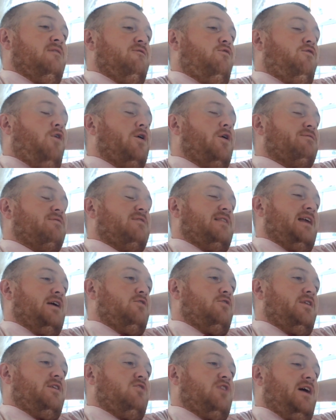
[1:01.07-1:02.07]
4th,
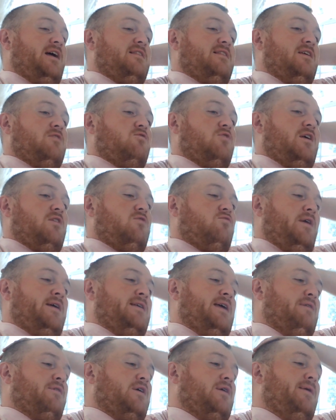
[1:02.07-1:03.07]
Saturday, July 10th, 2020.
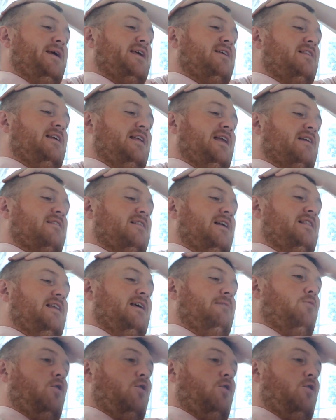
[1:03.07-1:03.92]
Have a good week. See you next Sunday.